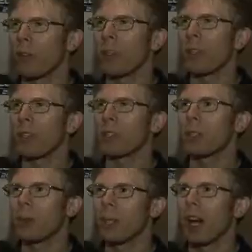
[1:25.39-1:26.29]
of the
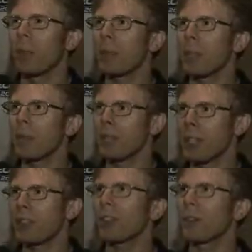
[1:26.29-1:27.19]
PS3 not being
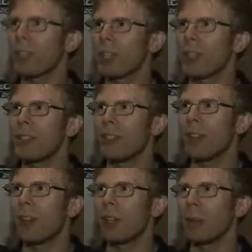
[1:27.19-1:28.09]
particularly easy to
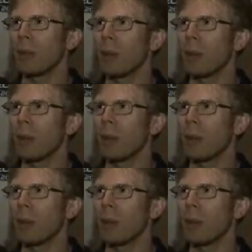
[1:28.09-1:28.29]
develop